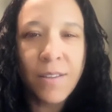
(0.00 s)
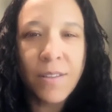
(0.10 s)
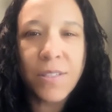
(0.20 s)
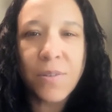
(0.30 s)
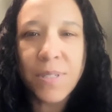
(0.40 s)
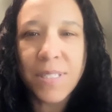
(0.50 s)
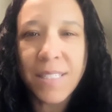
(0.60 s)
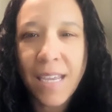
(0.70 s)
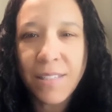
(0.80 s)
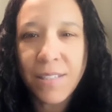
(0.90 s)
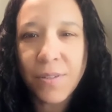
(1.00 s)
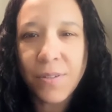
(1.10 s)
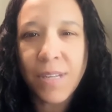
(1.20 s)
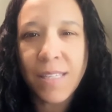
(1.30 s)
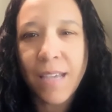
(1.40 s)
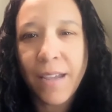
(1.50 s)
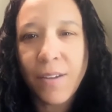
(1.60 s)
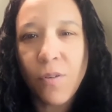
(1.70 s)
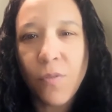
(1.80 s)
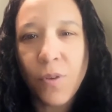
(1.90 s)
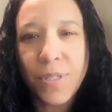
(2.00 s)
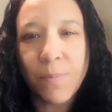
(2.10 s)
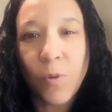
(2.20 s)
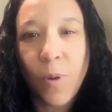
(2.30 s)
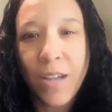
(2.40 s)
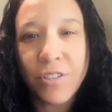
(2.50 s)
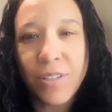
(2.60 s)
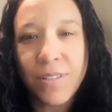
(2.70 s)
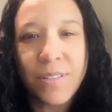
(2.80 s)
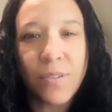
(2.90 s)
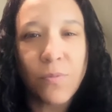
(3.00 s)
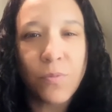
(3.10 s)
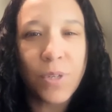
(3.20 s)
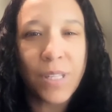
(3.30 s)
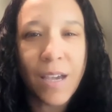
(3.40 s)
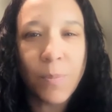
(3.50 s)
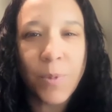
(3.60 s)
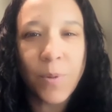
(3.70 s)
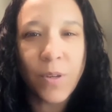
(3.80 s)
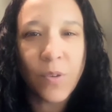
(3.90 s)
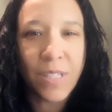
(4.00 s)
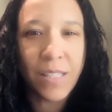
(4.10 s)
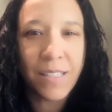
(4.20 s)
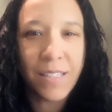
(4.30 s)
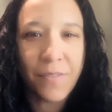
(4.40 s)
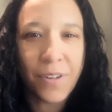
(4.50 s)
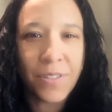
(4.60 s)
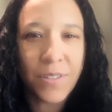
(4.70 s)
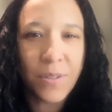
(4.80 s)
So stay tuned as I go over some questions to really help you understand the difference.